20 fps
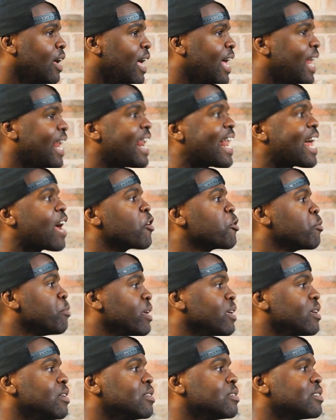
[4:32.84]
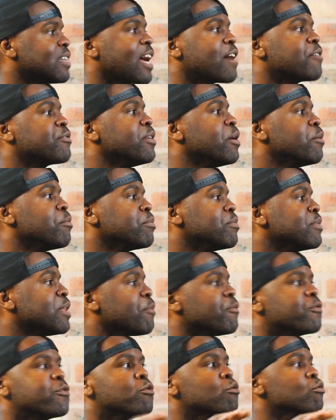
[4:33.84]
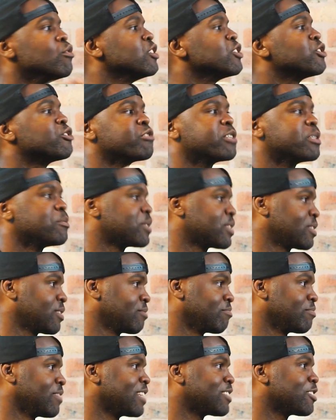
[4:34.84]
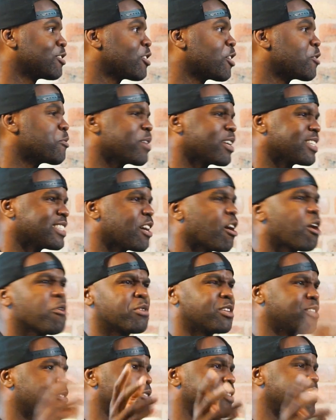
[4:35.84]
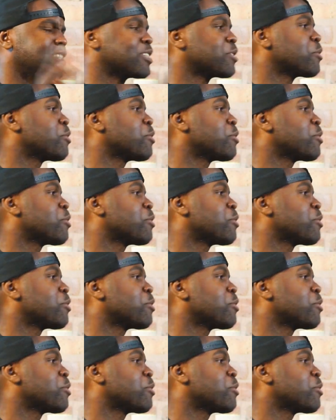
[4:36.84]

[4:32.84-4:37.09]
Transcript: allowed me to have them foolish dreams as a child. When I say I want to do this and